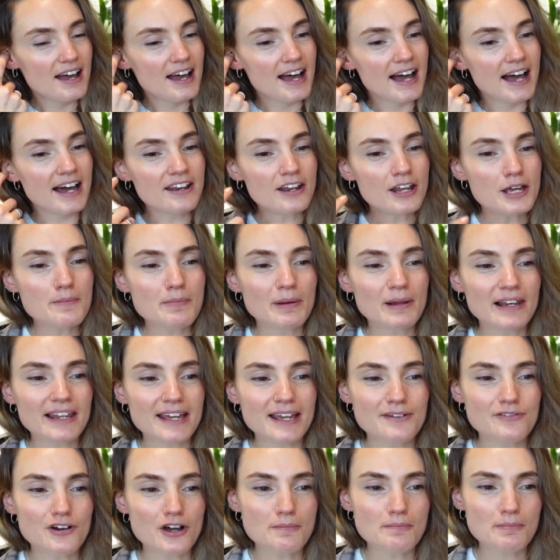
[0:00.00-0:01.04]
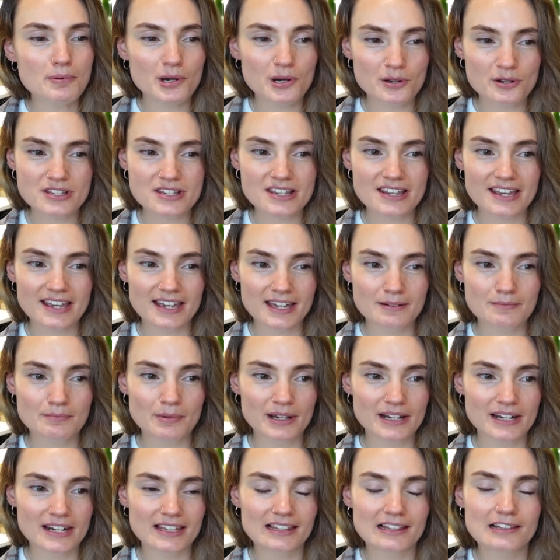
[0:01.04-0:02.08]
And I believe I put it in
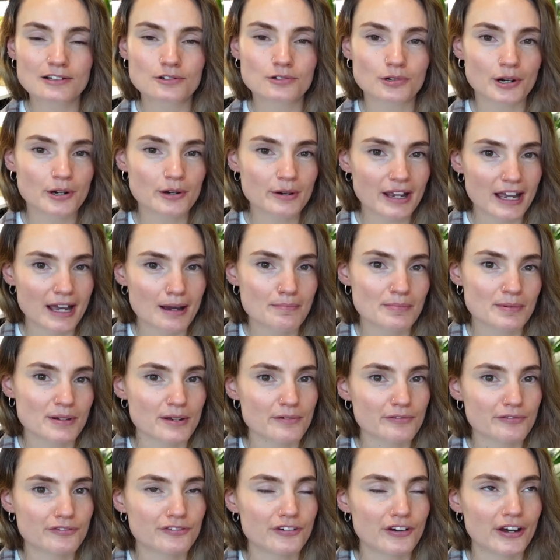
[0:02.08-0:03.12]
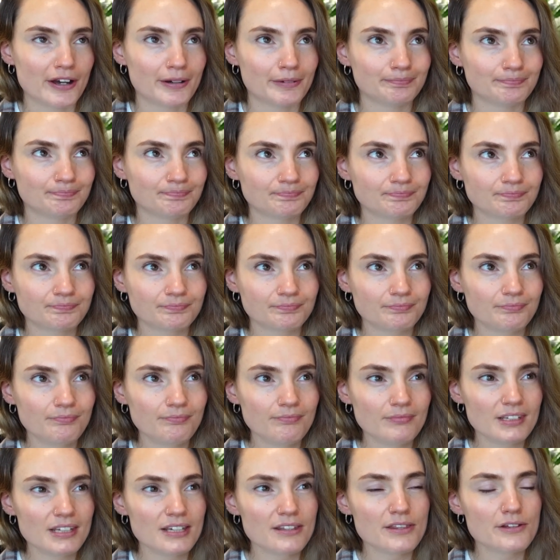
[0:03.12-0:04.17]
my little grow cabinet for
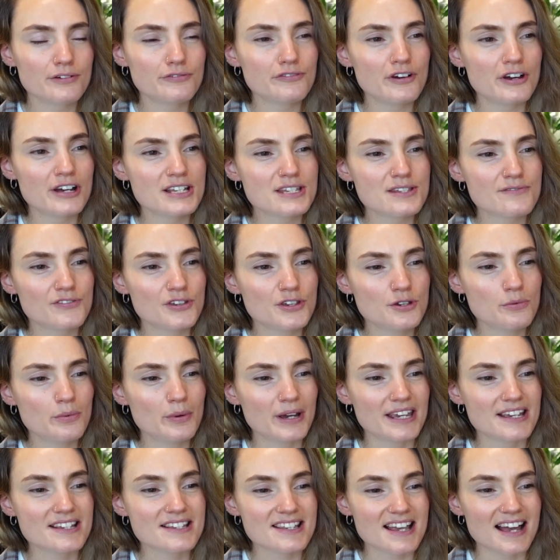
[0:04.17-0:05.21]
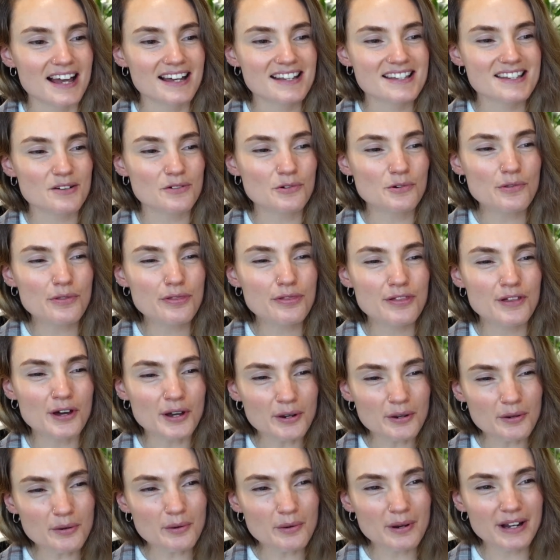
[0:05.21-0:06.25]
the first few weeks, and
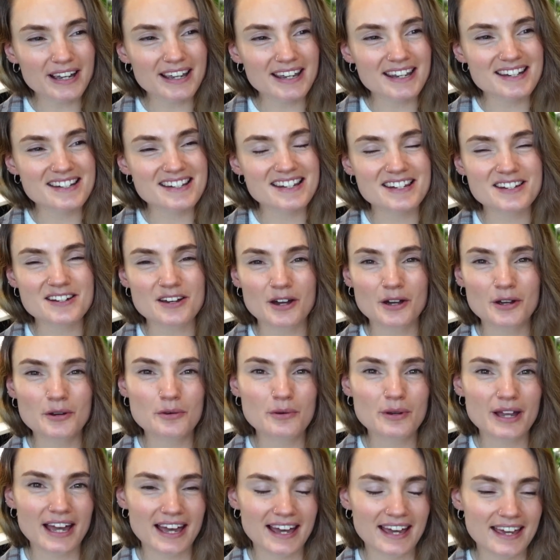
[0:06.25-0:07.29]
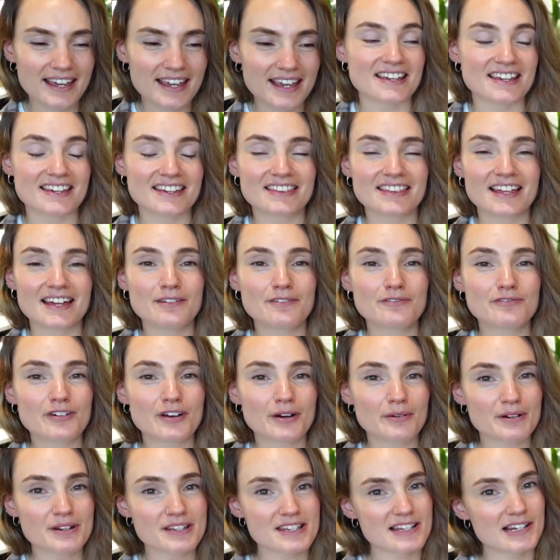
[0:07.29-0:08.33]
although it did okay, it then
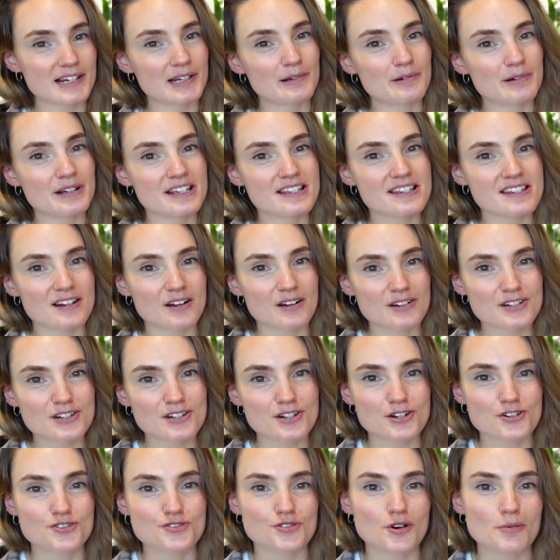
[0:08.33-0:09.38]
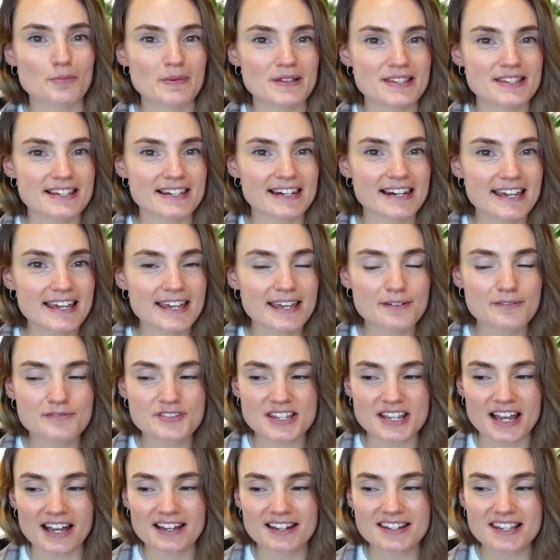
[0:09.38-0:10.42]
very slowly started to drop its
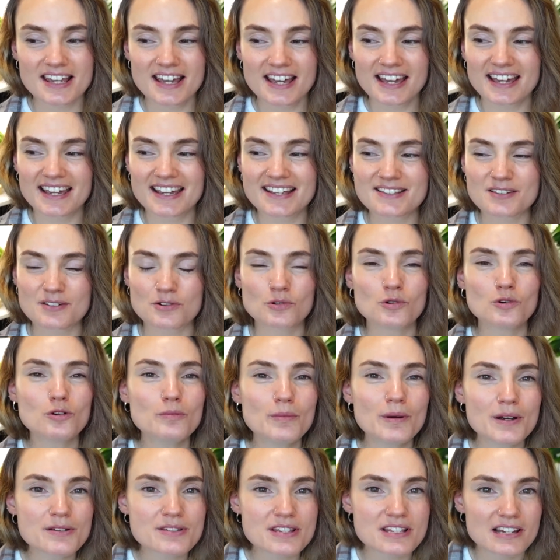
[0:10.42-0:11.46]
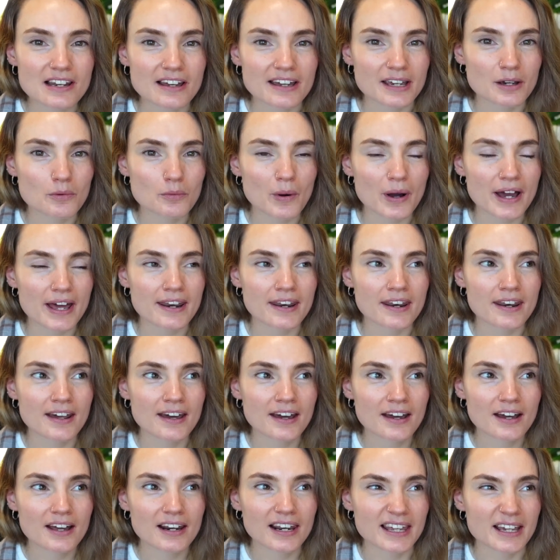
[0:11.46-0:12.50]
leaves, and it's almost like when
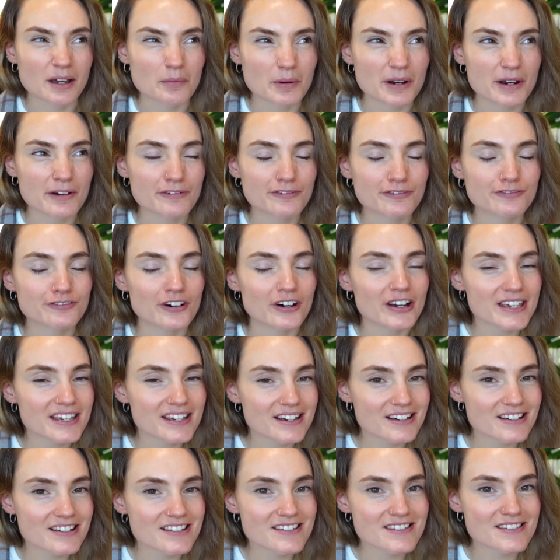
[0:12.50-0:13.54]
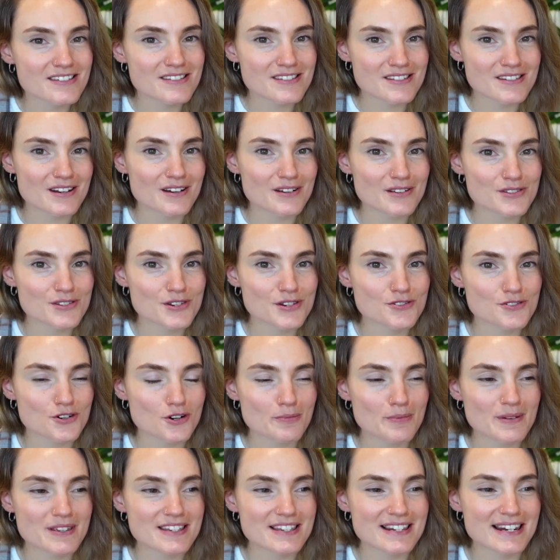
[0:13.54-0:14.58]
a ficus starts to
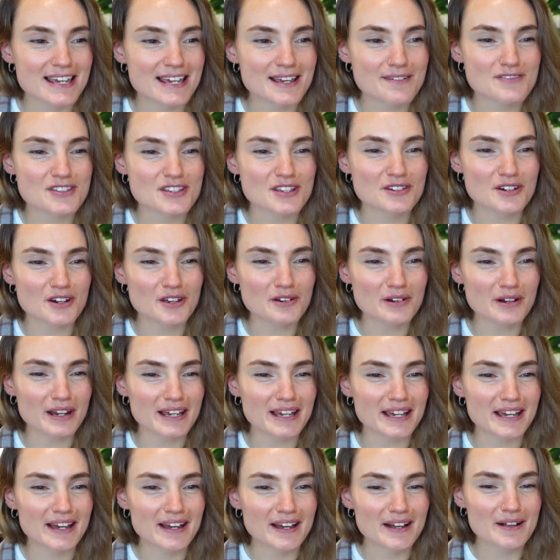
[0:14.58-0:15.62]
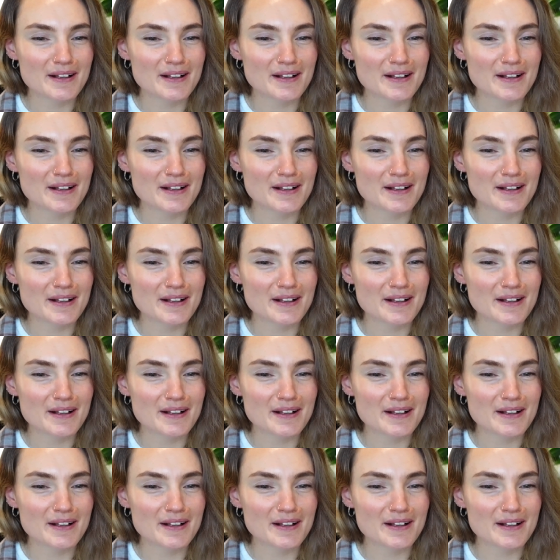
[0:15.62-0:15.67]
drop its leaves, you know, like,